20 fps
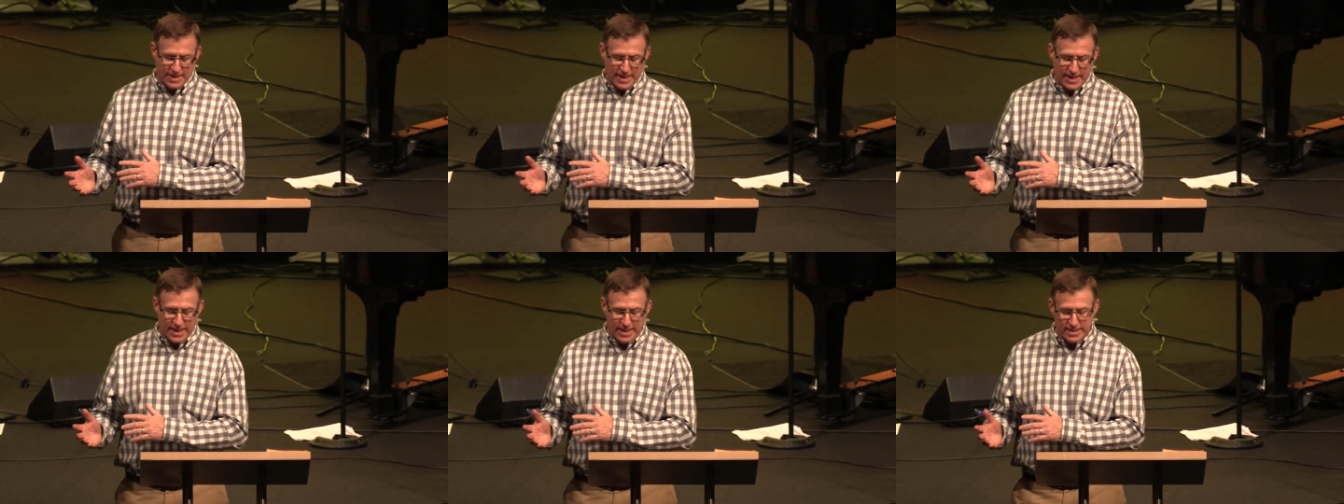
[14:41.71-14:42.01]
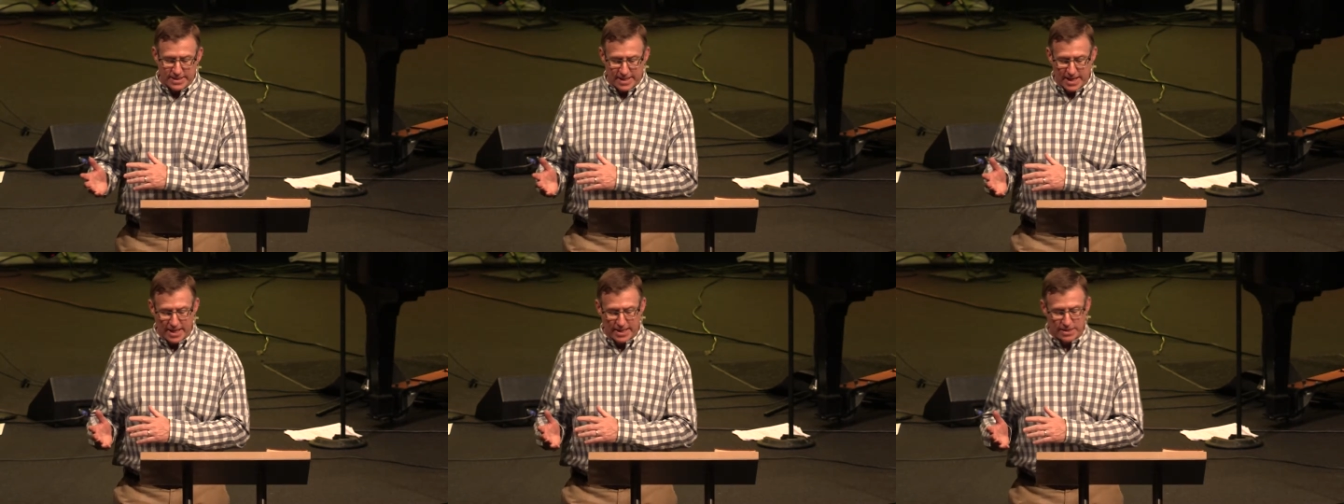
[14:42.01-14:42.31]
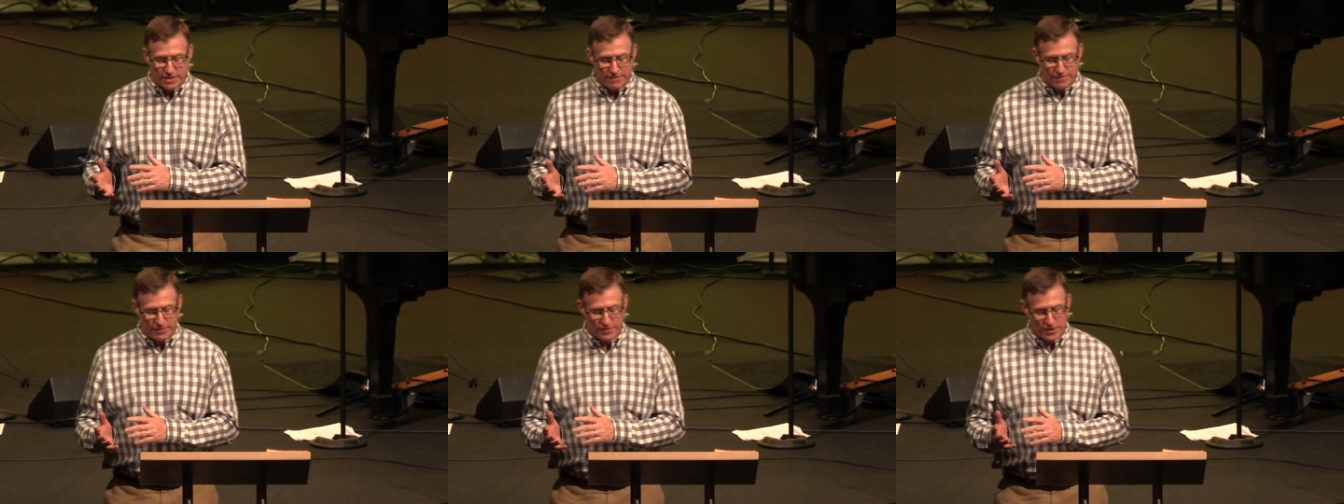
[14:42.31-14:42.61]
He's saying
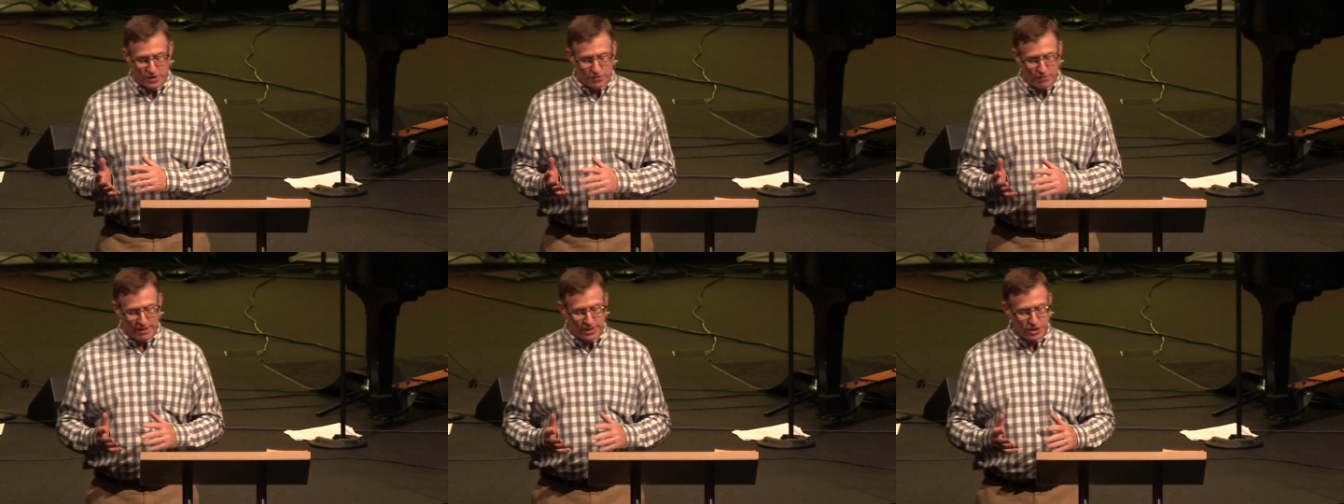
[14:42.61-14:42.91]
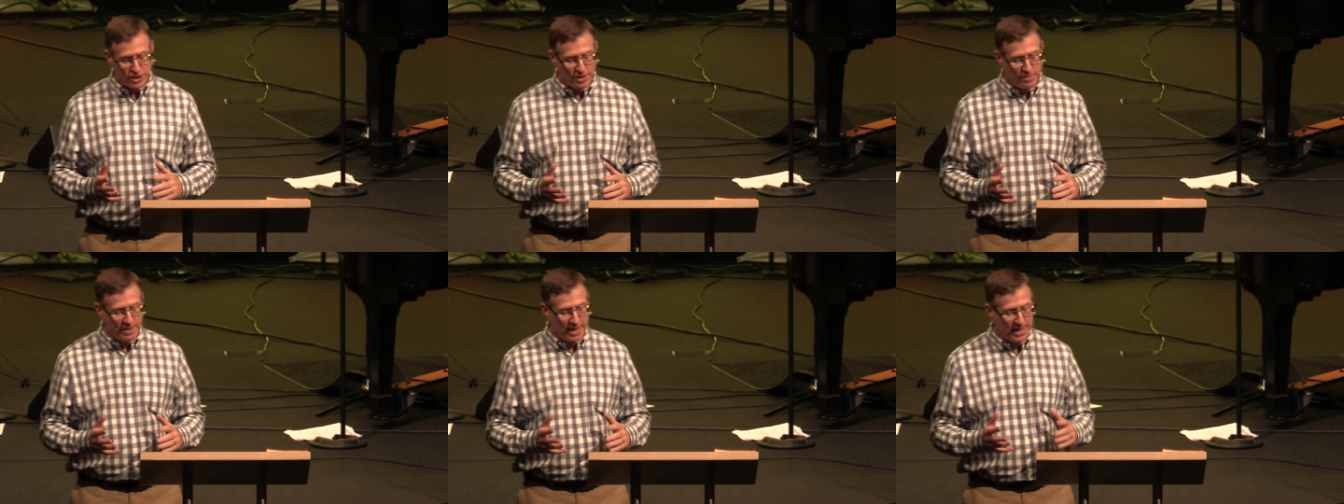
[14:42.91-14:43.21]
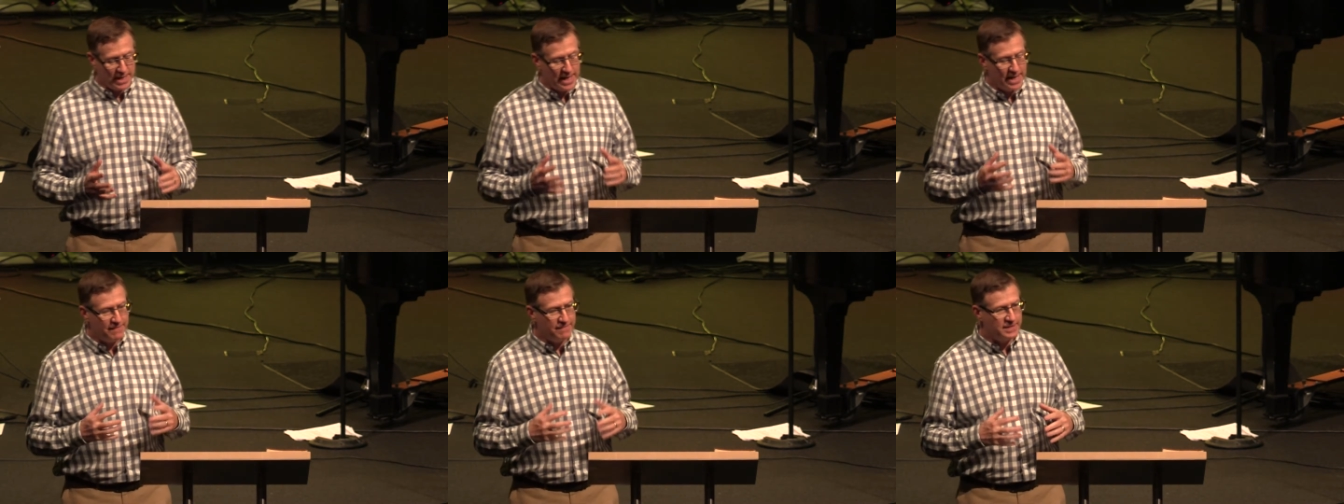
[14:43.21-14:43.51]
that for the Christian, my
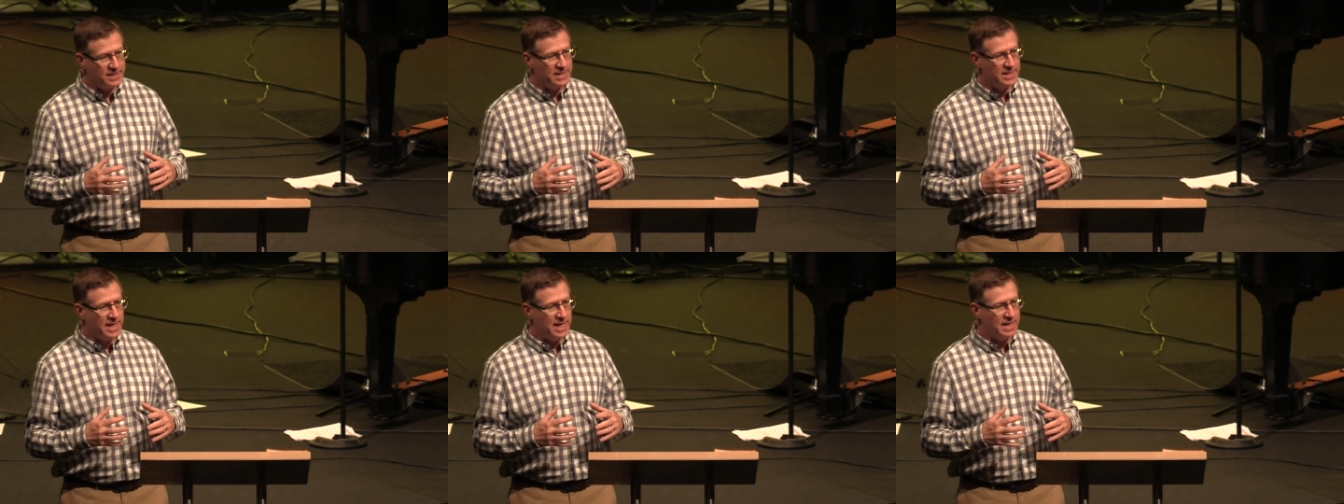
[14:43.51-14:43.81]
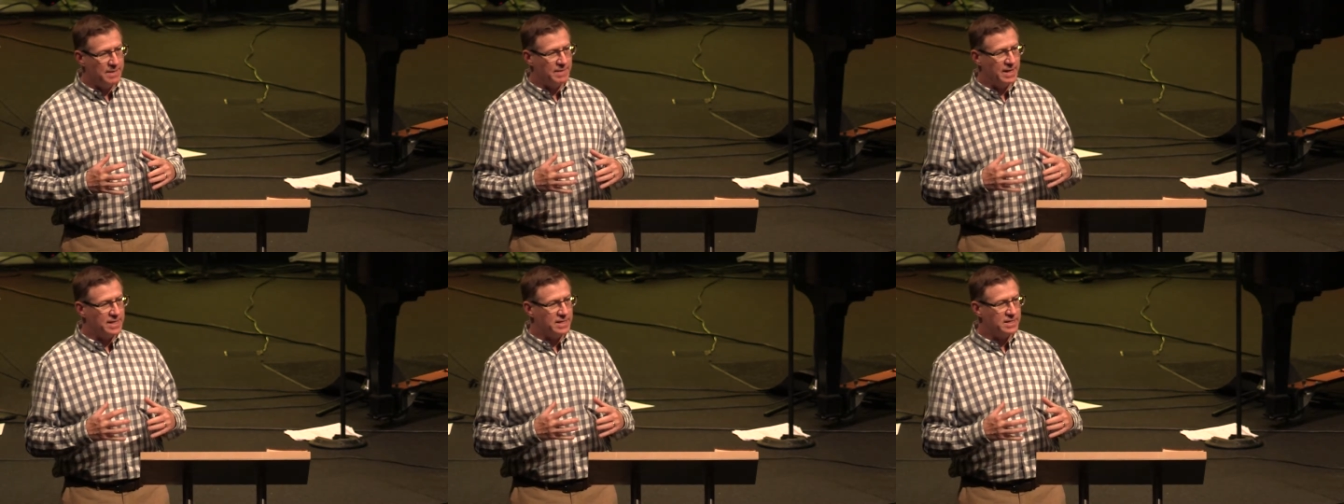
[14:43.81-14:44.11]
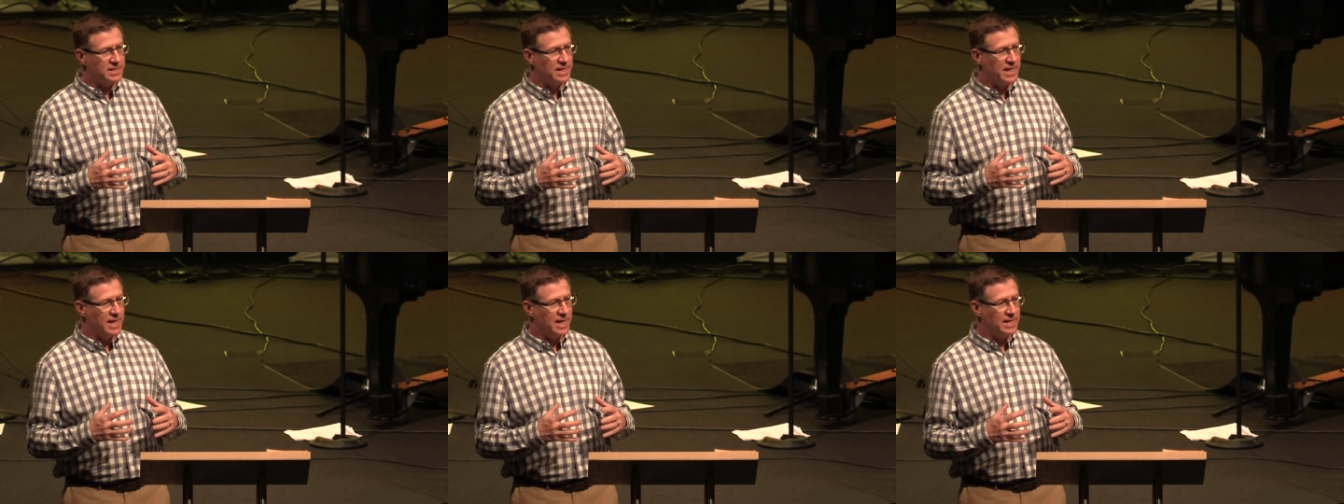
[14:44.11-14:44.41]
life today, my
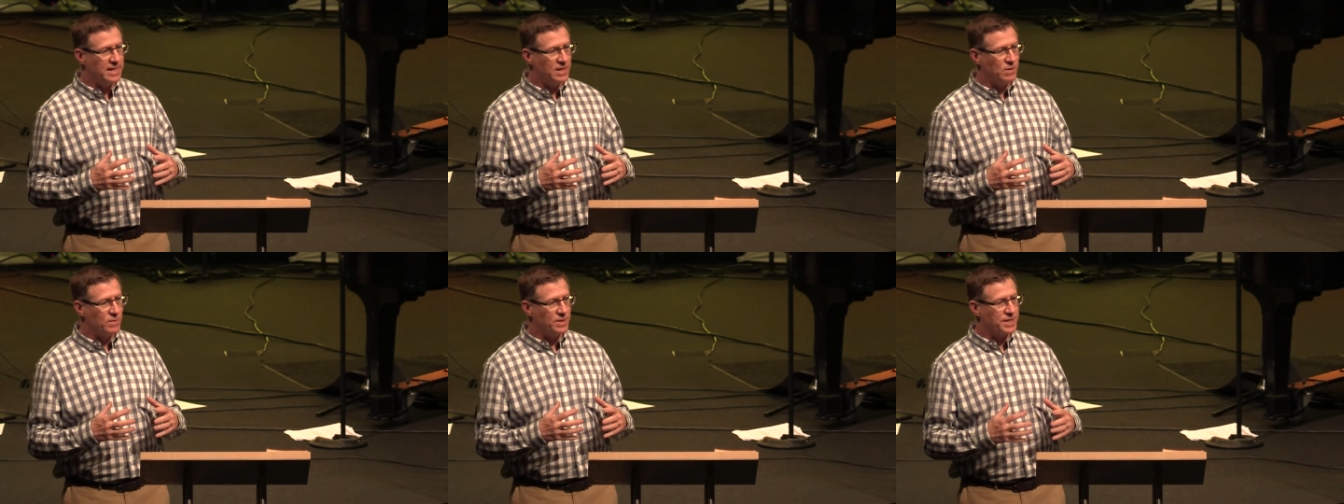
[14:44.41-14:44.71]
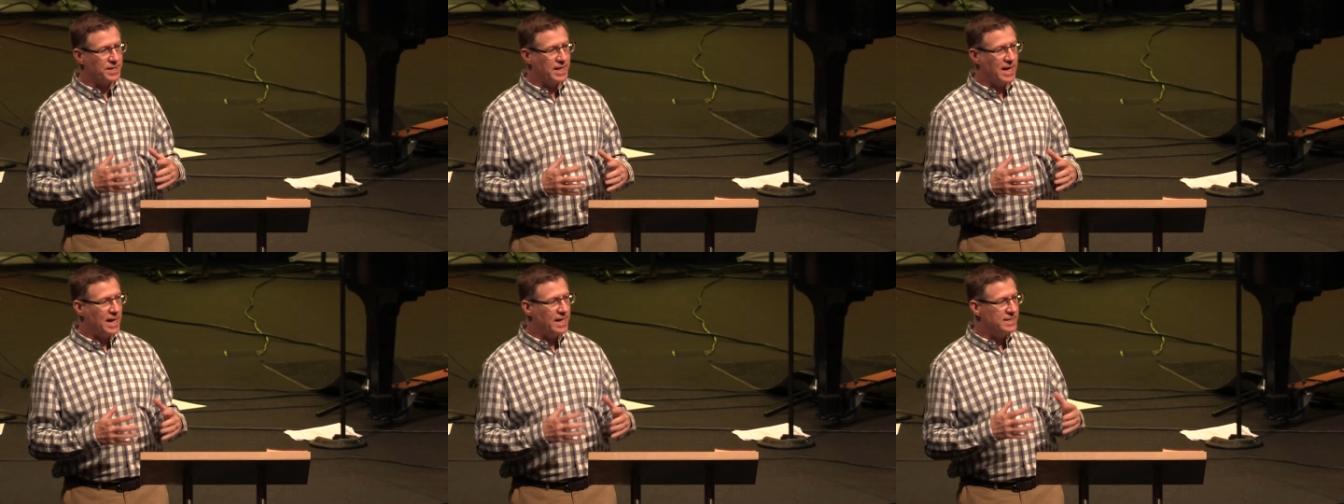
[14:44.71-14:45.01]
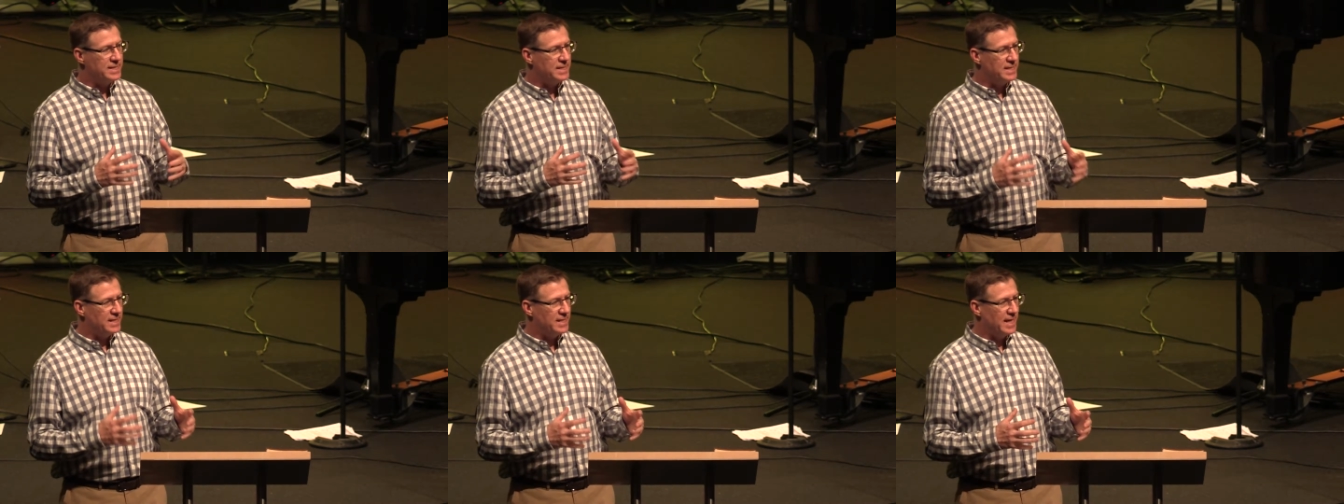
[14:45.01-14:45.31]
standing with
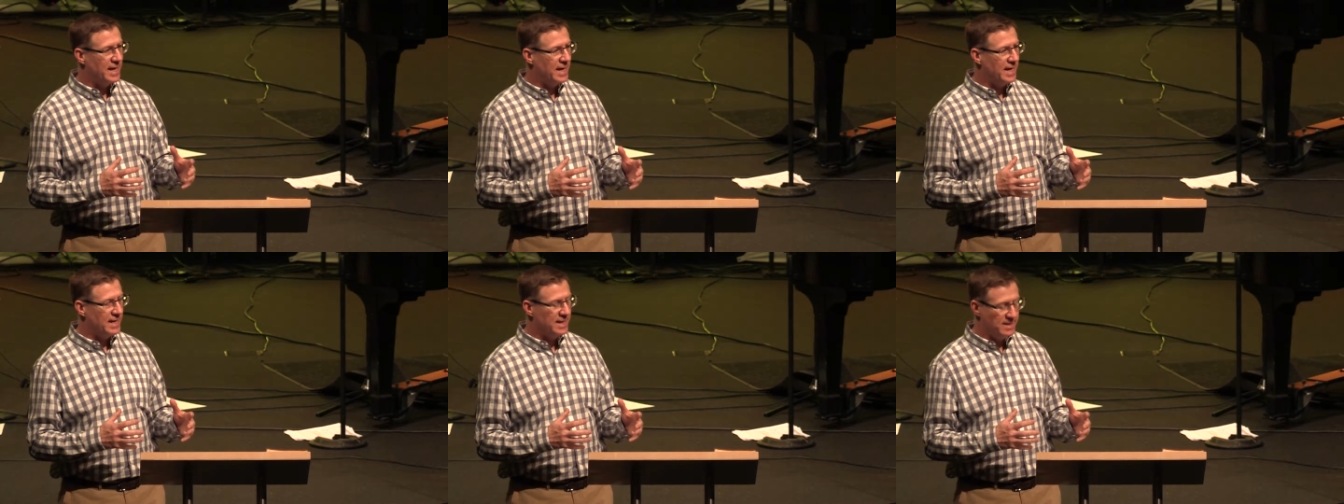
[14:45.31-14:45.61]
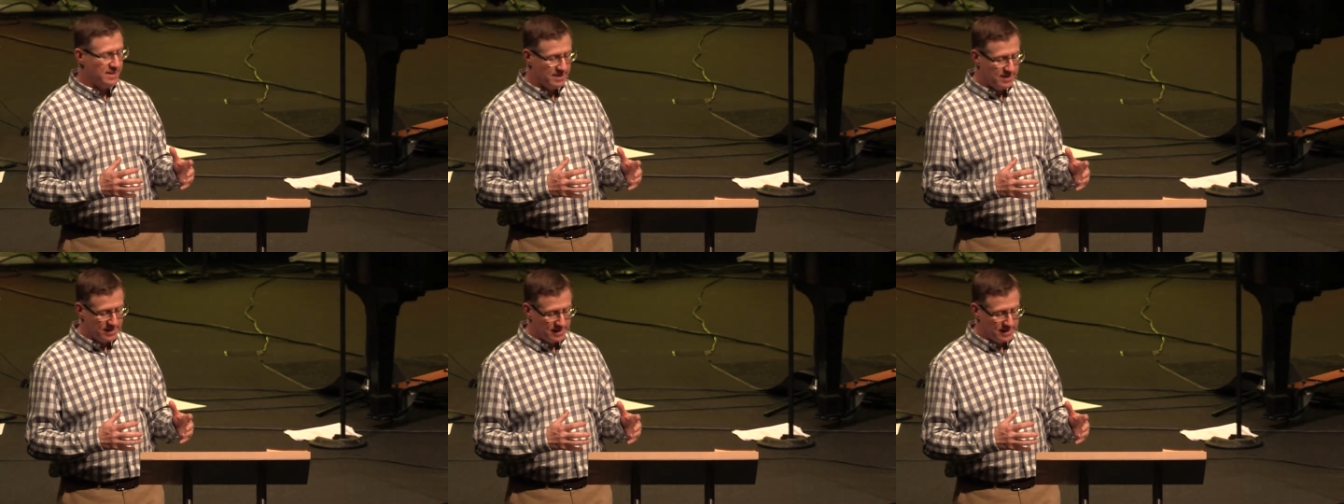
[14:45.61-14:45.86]
God today,